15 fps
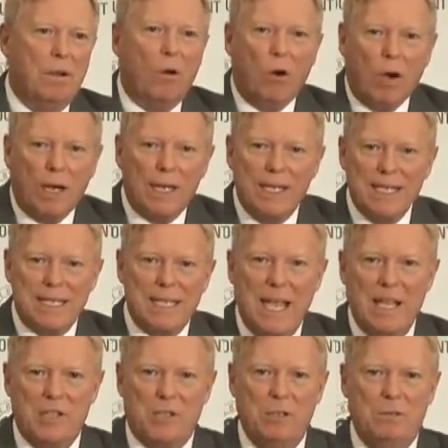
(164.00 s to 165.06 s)

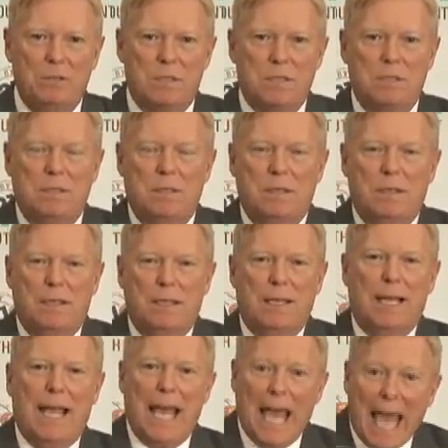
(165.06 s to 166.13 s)
organizations
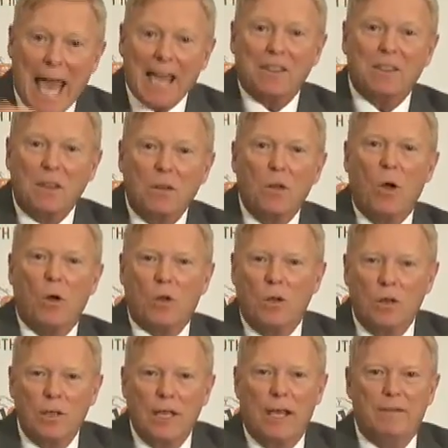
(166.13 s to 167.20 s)
at the
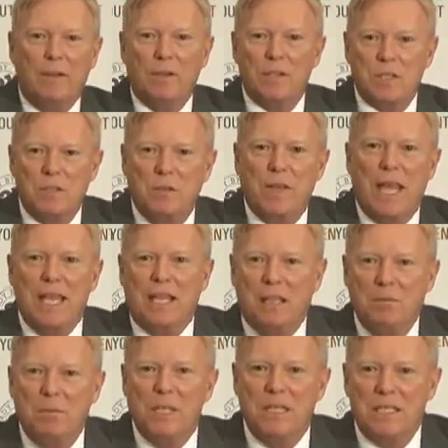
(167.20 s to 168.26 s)
local level so they
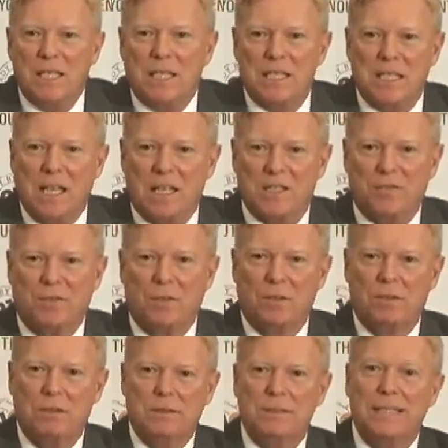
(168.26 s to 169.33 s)
can be
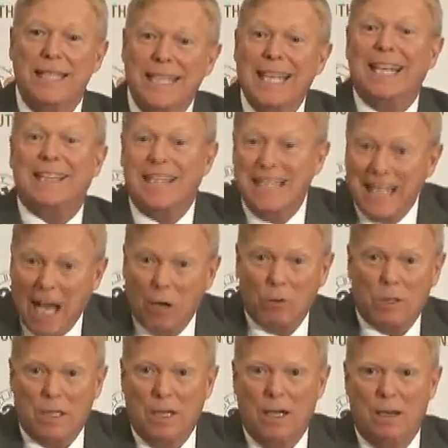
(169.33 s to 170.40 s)
successful to get the
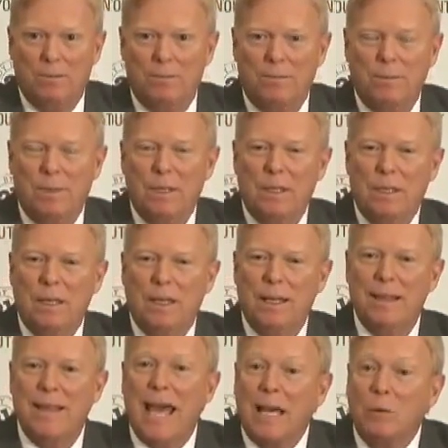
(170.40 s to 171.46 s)
outcome
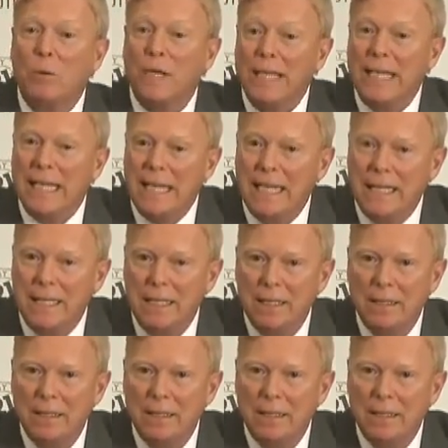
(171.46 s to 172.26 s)
that we need.